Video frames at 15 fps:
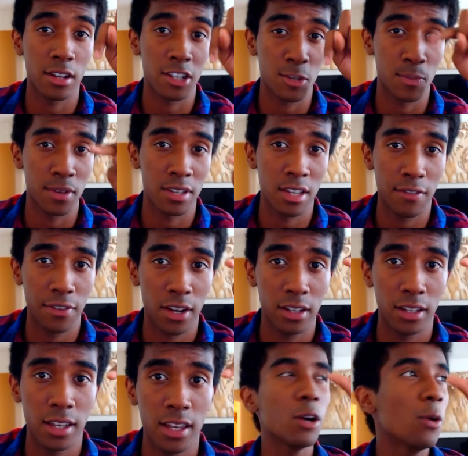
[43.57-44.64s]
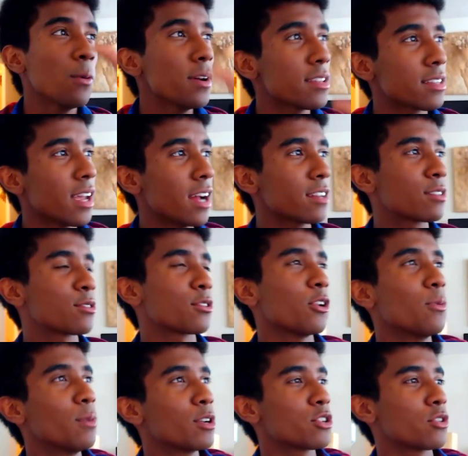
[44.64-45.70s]
and specifically, he always had
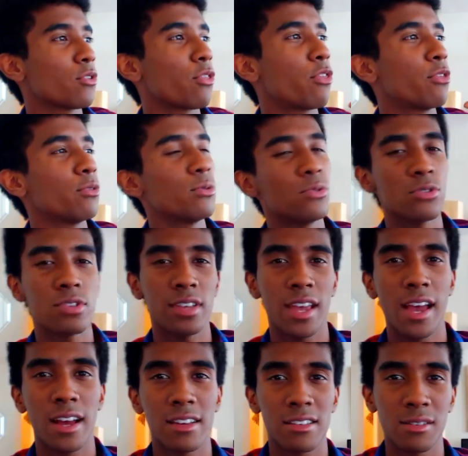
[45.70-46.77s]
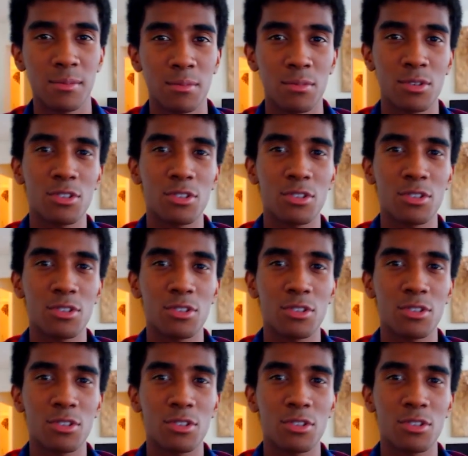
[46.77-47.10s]
so much enthusiasm,